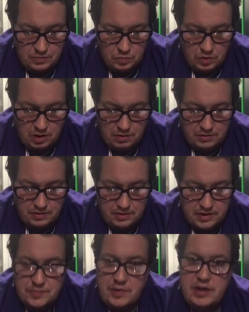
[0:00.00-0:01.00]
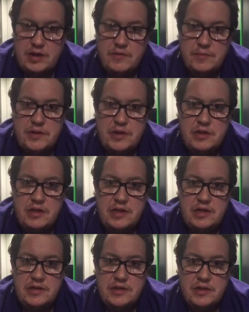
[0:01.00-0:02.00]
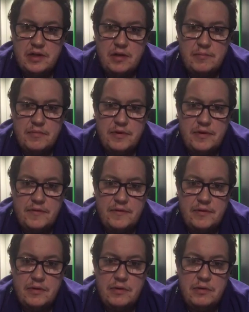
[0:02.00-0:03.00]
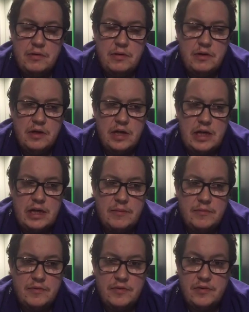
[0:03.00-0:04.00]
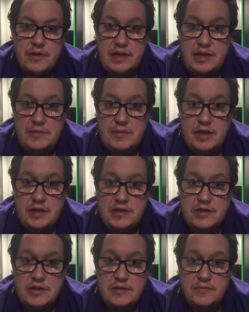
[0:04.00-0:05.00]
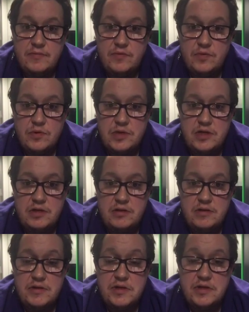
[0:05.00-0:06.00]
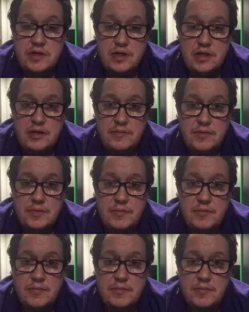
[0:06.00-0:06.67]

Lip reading: While there is plenty of opportunities that come through the emailing system for students that